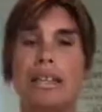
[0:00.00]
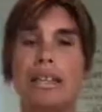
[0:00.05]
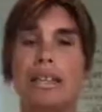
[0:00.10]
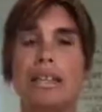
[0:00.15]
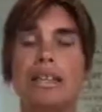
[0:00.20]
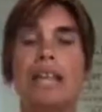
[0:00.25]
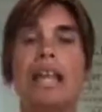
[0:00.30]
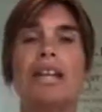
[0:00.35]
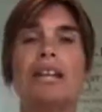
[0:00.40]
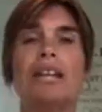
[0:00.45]

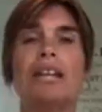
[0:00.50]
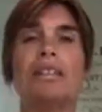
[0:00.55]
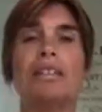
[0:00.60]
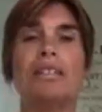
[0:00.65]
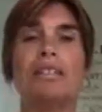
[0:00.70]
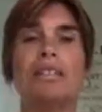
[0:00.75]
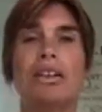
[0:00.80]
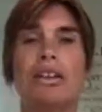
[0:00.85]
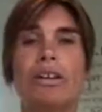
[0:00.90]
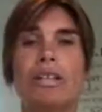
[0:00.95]
then I
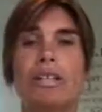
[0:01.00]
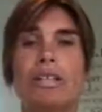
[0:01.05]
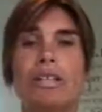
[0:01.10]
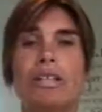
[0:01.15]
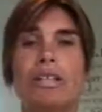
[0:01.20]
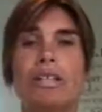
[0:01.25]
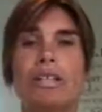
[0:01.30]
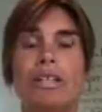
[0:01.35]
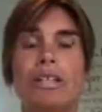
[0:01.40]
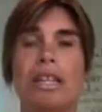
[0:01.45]

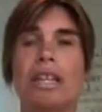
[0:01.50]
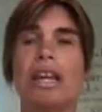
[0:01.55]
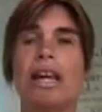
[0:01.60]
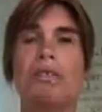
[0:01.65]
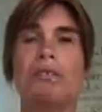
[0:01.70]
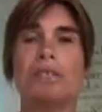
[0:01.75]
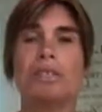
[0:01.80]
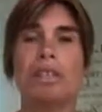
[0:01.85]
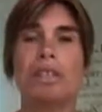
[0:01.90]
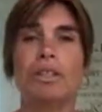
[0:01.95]
decided that I
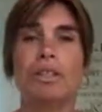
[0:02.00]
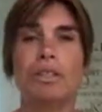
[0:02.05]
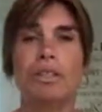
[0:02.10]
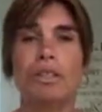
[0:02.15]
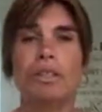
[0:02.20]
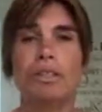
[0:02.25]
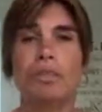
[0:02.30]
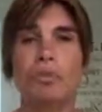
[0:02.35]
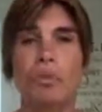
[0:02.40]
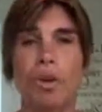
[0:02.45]
was going to
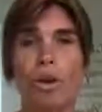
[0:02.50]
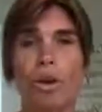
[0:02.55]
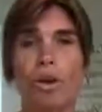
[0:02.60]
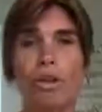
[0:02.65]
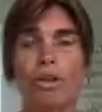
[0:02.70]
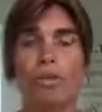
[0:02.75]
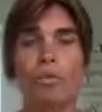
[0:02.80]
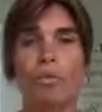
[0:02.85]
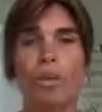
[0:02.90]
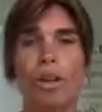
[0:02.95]

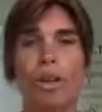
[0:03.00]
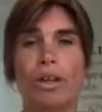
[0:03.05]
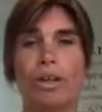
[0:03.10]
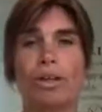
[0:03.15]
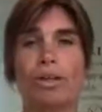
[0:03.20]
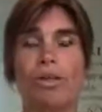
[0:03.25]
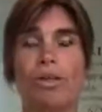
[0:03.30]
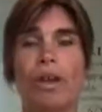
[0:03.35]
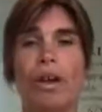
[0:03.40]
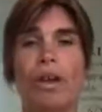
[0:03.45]
work
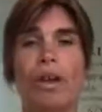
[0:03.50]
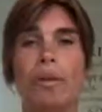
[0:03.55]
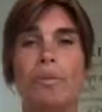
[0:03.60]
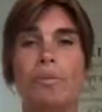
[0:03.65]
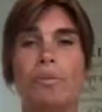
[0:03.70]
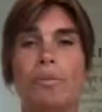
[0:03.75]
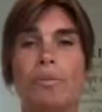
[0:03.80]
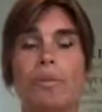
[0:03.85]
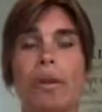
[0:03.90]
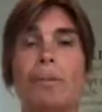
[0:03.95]
with
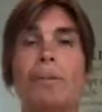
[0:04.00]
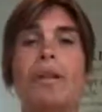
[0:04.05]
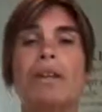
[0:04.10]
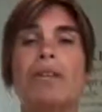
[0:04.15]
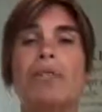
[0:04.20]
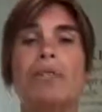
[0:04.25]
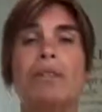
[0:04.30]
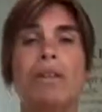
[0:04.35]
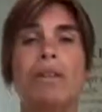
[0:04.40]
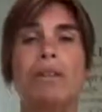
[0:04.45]

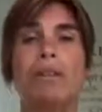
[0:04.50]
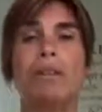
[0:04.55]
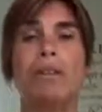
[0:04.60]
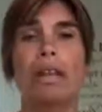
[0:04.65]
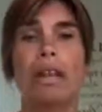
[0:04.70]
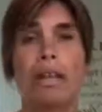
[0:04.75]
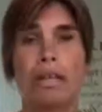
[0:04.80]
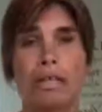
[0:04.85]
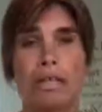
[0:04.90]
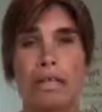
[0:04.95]
women with
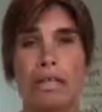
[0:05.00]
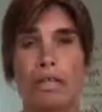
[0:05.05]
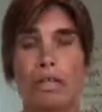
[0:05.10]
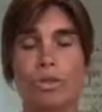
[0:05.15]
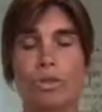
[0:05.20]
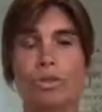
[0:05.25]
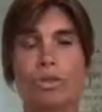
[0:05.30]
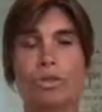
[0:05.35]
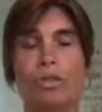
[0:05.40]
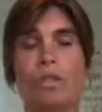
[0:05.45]
eating
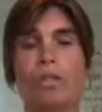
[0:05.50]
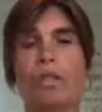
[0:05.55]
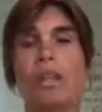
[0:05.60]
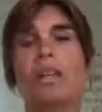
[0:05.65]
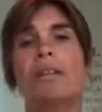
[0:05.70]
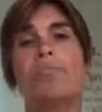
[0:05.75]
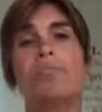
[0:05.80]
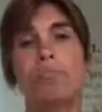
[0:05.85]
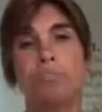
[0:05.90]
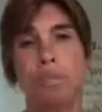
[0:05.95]
disorders,
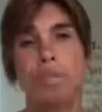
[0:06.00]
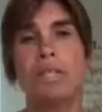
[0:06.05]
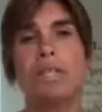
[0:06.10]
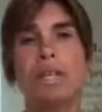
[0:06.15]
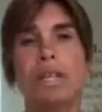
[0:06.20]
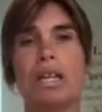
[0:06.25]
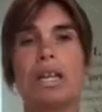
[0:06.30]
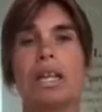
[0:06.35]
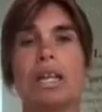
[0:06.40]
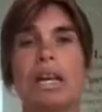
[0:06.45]
and
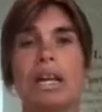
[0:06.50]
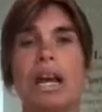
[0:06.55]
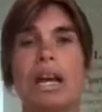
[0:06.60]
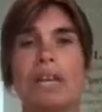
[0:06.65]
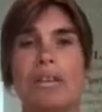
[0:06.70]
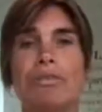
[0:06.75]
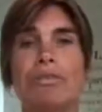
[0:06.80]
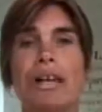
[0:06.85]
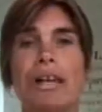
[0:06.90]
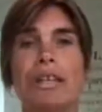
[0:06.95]
particularly
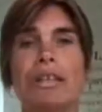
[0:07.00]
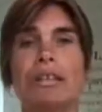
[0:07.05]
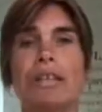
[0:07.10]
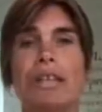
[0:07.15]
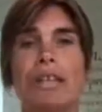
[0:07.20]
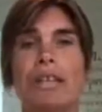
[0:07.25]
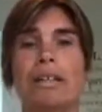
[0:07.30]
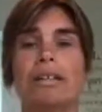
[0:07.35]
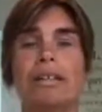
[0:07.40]
anorexia,